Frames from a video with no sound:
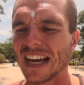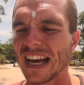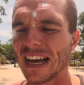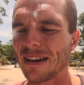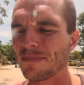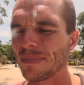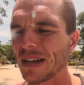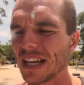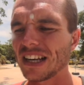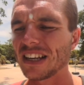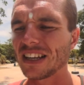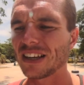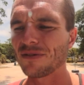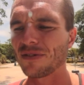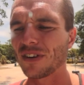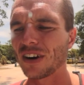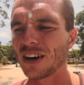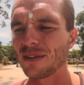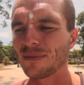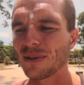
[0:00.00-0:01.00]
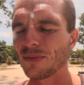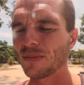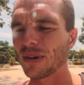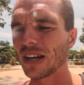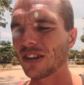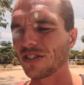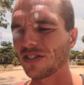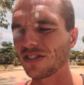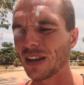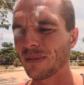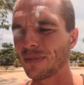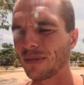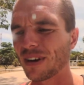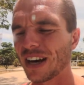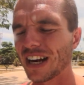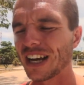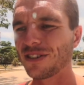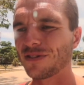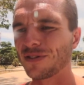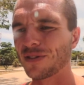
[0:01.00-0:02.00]
and being in an environment where you're
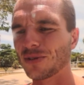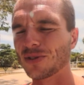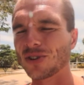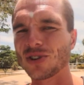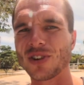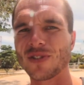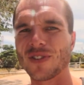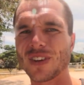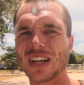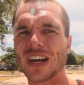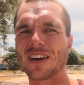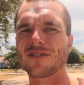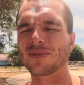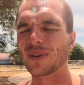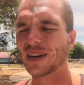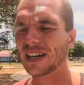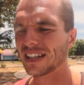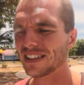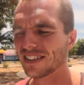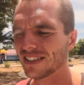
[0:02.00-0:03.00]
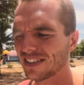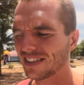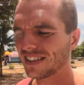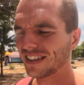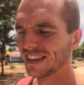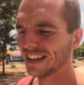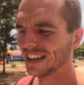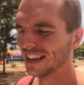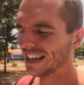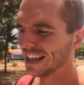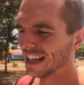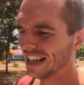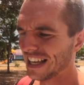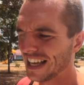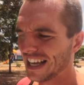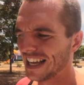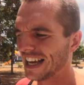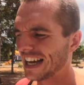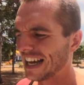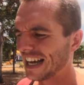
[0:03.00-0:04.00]
separated from all of your loved ones.
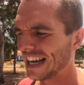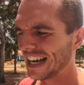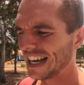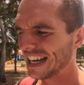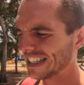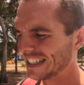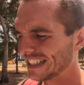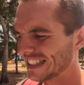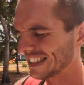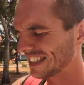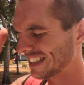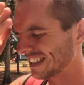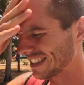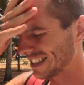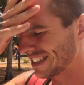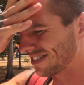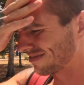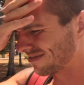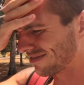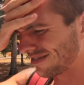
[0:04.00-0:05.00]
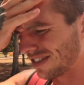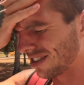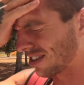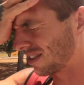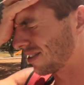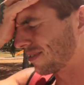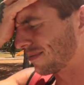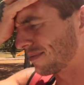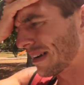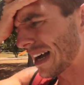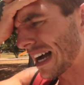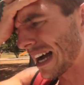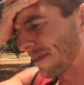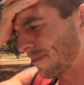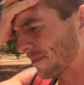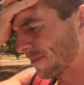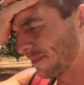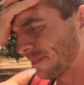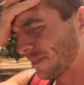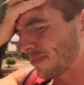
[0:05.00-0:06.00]
And, oh,
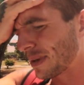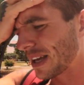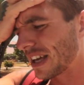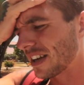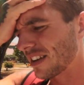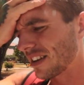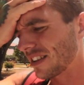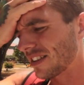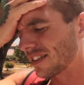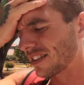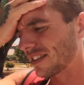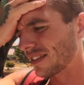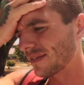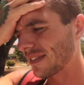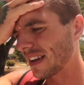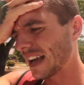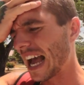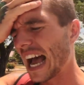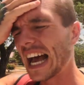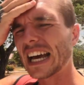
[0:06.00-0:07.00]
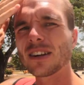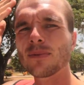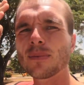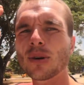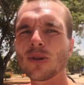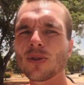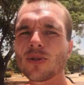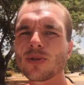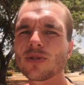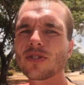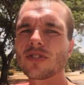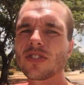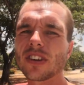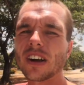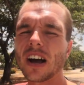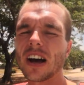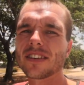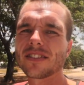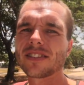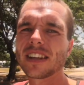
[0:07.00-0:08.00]
man. Because animals
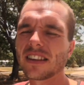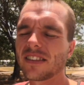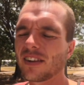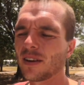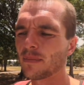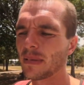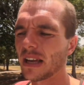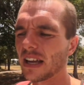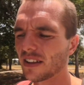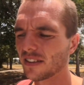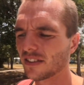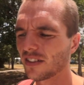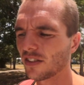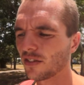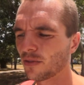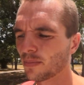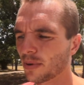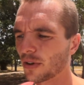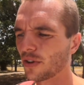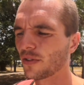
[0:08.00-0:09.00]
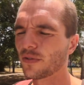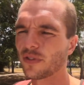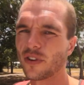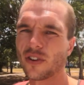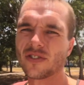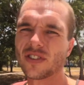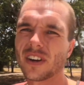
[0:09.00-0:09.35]
are sentient beings. This is proven through